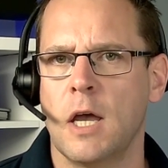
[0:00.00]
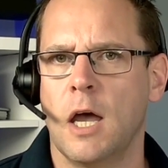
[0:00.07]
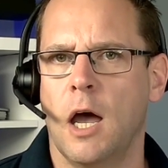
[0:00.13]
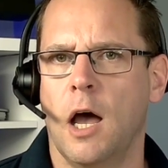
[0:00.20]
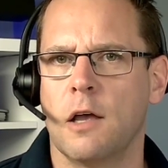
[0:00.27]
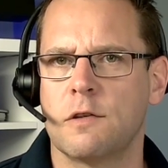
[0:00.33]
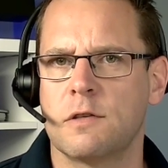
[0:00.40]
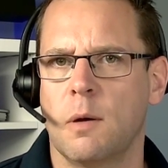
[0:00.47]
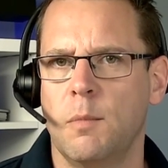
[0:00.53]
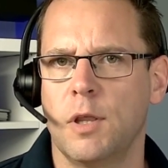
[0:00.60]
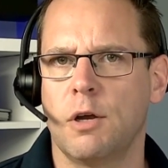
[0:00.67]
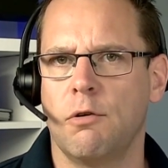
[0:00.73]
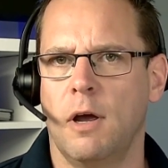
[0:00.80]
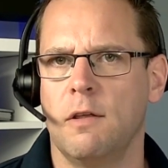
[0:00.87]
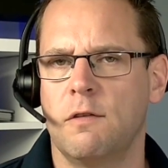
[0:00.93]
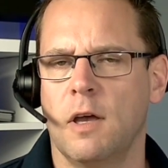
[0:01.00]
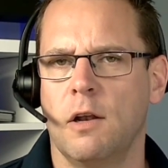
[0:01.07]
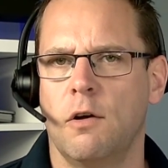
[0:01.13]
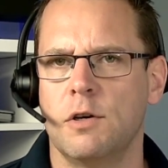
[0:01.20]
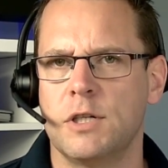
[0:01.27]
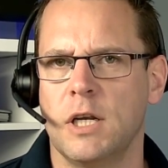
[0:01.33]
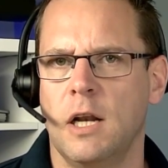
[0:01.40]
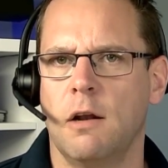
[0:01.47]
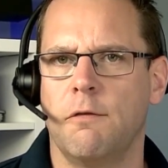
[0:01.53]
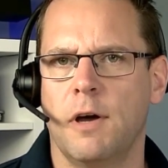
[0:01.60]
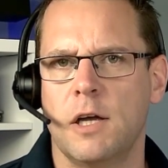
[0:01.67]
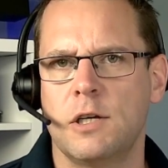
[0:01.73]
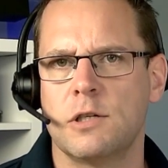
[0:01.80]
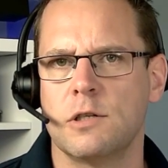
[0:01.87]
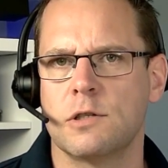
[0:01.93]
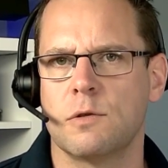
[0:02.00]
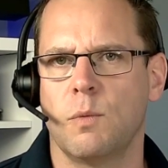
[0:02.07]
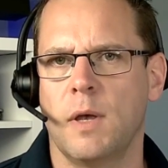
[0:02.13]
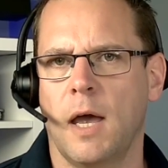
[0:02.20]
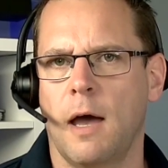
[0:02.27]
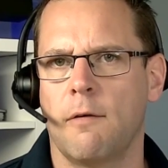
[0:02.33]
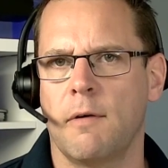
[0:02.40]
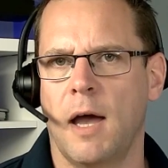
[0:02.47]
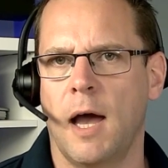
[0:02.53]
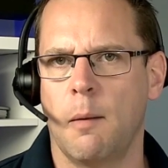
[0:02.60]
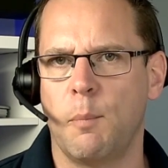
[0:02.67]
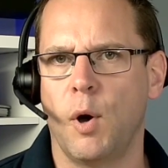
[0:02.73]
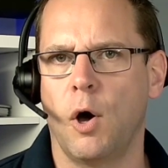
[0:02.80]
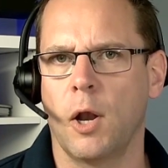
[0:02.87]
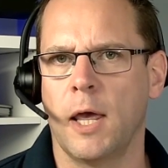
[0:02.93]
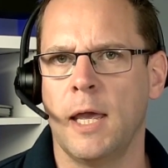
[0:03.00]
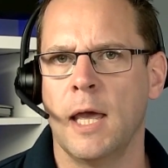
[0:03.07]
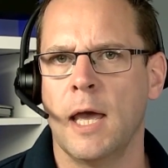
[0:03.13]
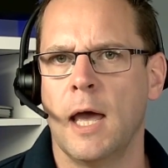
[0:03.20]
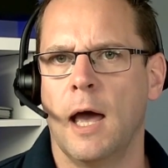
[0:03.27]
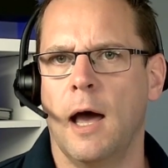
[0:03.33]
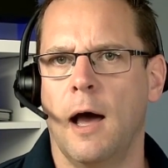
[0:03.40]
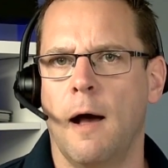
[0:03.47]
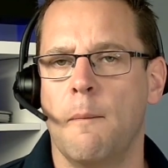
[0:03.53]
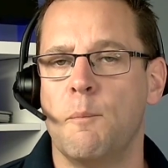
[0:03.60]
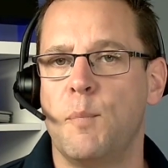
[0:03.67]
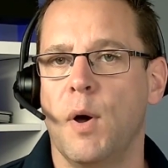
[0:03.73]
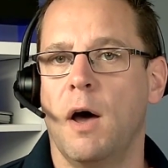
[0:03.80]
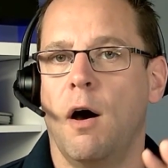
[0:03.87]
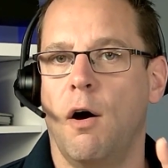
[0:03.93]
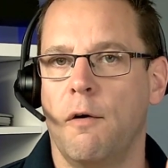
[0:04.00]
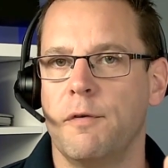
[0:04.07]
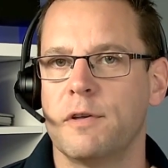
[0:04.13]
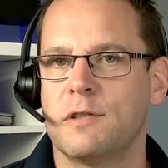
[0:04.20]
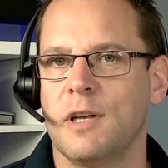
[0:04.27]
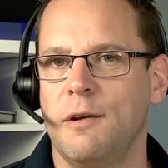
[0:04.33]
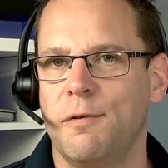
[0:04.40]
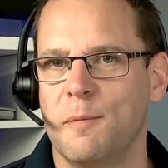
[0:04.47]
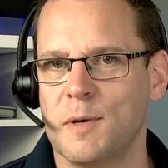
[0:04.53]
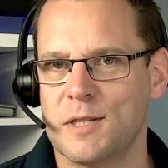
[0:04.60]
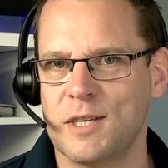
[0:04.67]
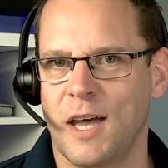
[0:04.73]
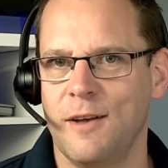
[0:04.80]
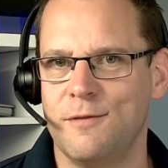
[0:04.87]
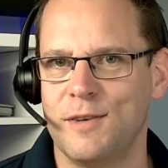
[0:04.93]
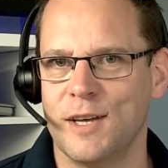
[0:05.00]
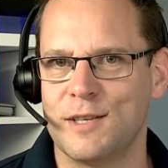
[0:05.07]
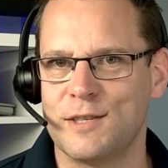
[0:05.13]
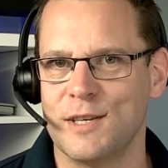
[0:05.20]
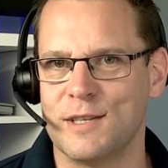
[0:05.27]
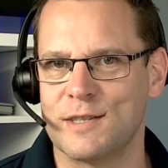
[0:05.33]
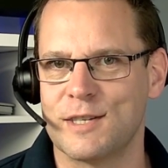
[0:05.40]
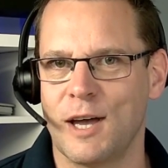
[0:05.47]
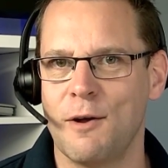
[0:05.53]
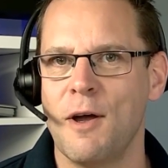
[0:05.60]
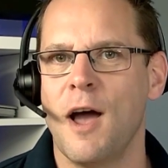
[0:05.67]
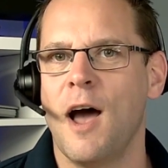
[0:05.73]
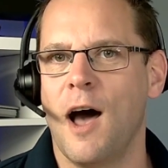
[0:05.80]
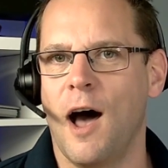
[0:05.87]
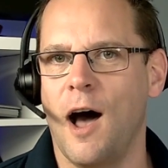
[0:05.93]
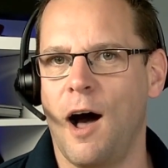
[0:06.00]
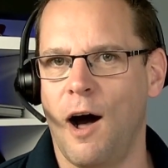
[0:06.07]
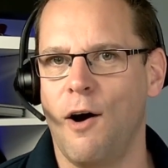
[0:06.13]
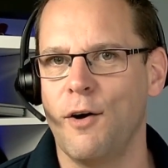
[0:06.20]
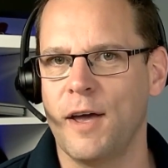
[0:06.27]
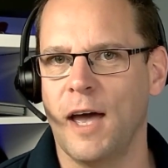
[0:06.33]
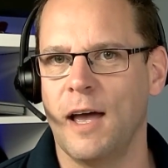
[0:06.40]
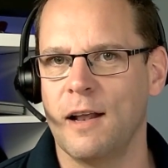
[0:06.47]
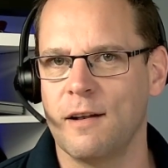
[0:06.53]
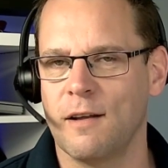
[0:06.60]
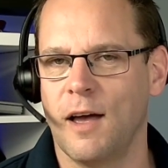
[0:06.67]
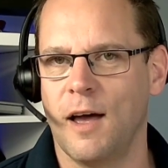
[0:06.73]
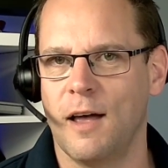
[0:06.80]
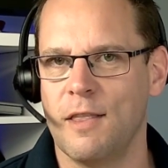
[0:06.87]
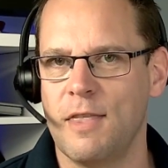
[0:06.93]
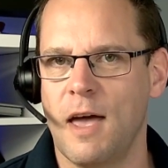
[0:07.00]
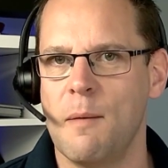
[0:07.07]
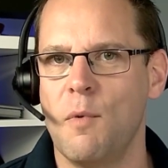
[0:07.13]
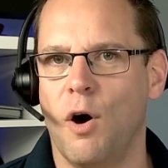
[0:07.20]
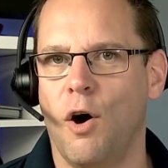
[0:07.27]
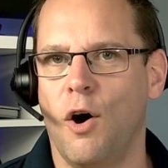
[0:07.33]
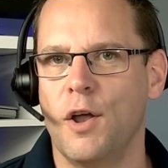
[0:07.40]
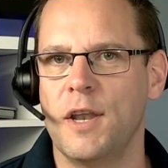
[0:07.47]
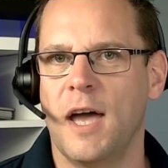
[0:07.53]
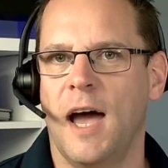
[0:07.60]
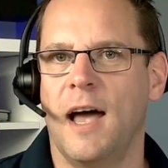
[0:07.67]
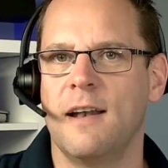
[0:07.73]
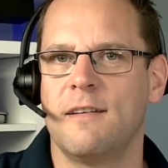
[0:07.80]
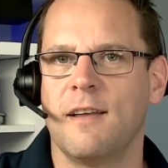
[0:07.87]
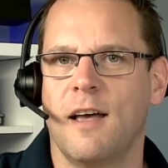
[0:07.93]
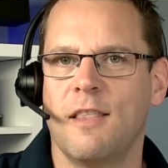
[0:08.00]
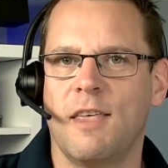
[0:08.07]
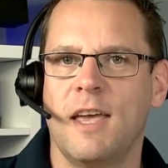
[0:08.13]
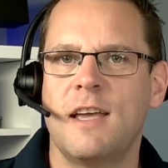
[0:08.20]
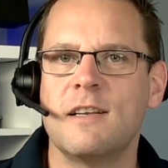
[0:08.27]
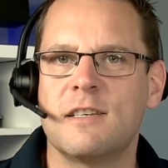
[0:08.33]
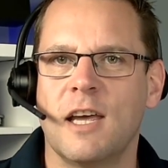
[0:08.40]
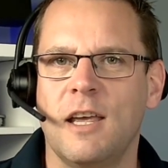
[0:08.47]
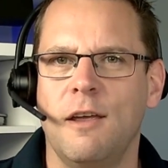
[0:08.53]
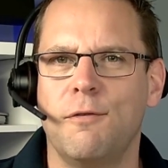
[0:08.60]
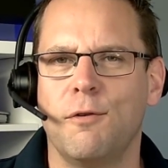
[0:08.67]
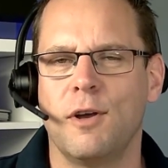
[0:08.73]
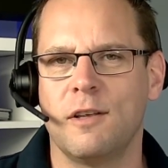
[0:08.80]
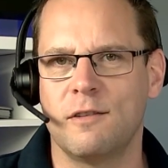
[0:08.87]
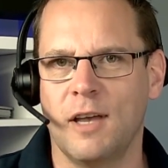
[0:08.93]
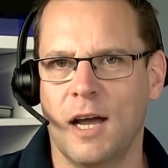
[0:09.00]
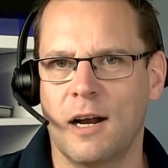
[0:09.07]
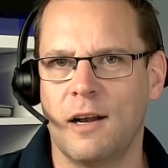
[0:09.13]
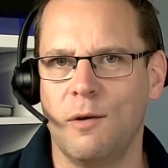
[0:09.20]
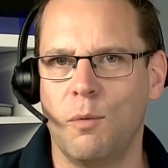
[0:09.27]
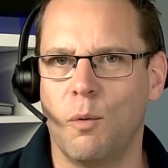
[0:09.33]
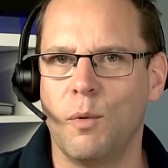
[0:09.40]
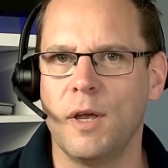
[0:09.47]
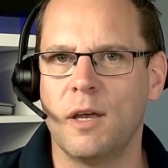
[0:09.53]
some of the great technology and innovations that we have at Polly, but obviously from a safe distance. So I'll get them on, and they can take you through exactly what we can